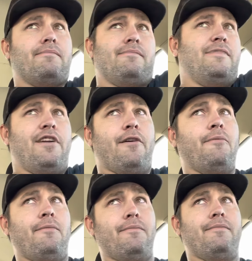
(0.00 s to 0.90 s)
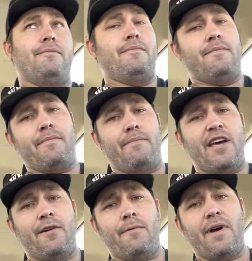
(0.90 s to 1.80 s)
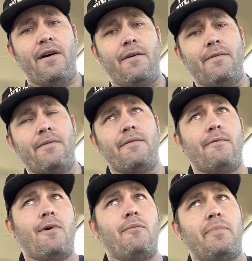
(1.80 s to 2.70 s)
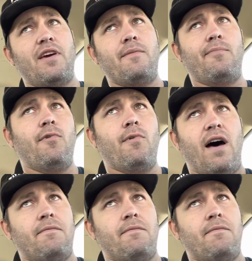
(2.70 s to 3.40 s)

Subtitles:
being around the wrong people,